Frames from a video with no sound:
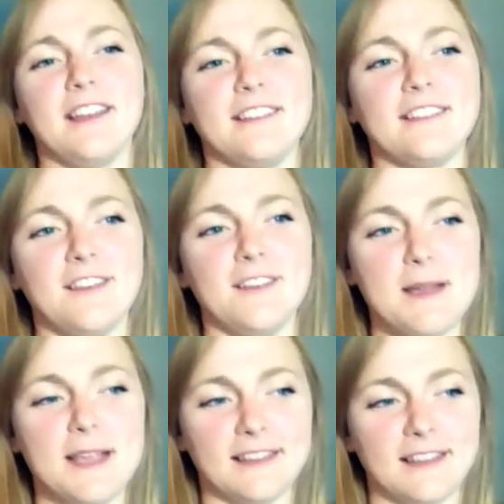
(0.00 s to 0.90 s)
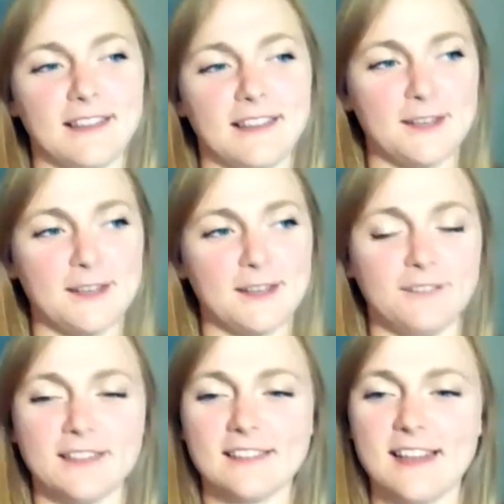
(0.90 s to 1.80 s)
so basically, because
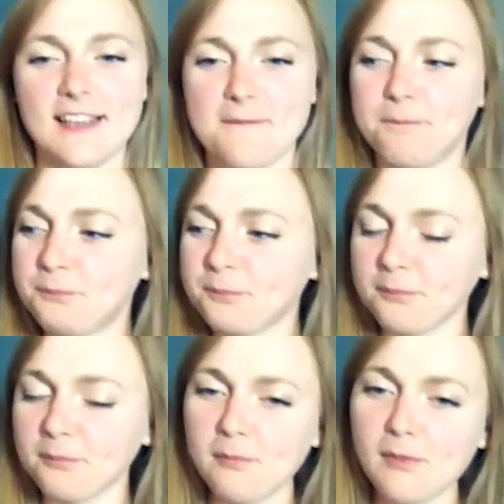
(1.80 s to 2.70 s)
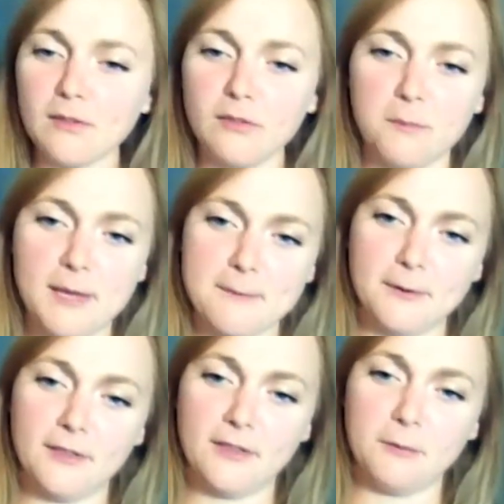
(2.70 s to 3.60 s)
obviously the
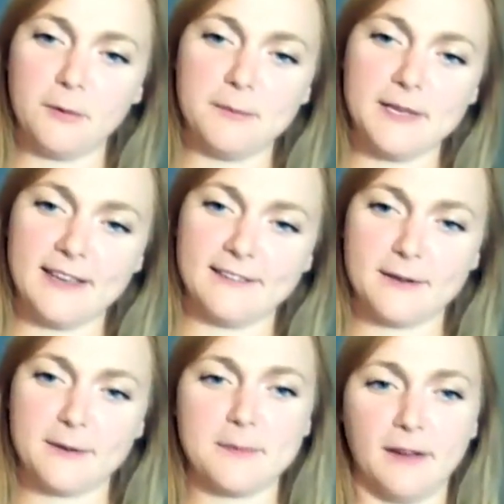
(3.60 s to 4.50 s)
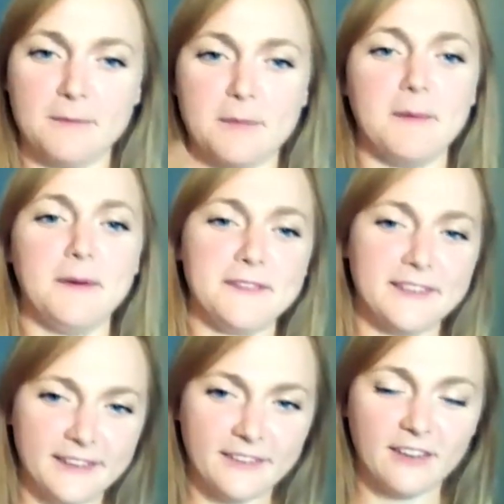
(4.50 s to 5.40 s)
people that will be end up like
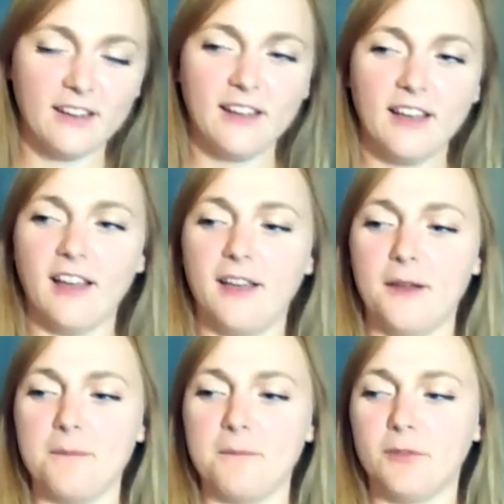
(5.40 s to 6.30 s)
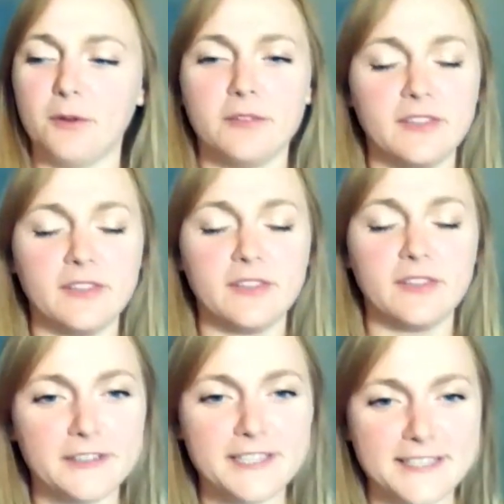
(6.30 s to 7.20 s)
promoting you don't see you on
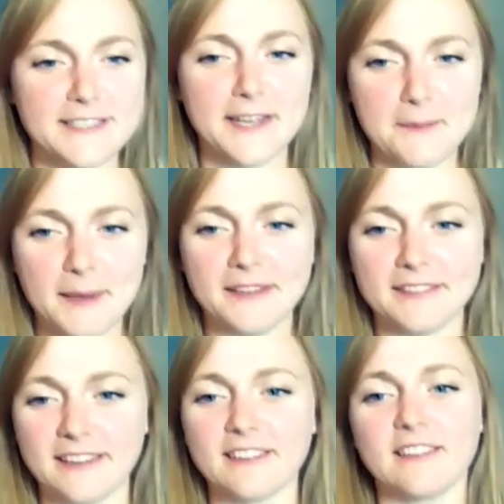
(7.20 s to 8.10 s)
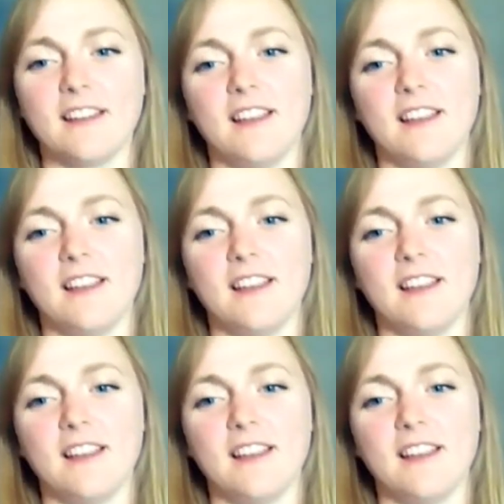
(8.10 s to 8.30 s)
a day-to-day basis,